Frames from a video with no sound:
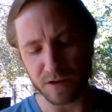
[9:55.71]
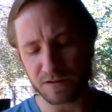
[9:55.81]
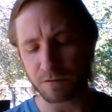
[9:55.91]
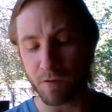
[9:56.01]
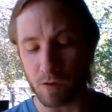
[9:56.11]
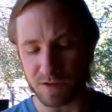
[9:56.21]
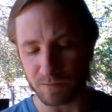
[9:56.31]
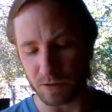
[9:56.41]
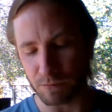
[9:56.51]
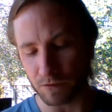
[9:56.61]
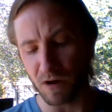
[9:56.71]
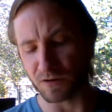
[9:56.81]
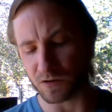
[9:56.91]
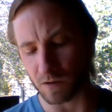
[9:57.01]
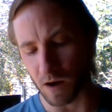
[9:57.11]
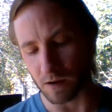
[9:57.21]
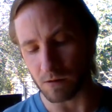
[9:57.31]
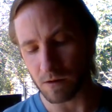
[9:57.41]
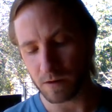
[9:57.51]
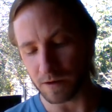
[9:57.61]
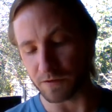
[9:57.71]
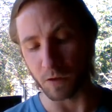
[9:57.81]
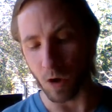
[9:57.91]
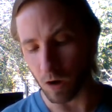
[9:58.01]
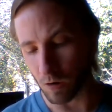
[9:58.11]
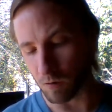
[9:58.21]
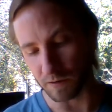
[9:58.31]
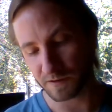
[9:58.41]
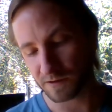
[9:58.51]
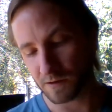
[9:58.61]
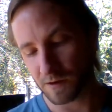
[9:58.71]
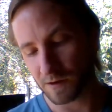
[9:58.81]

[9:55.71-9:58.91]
he's forcibly put on trial in the law courts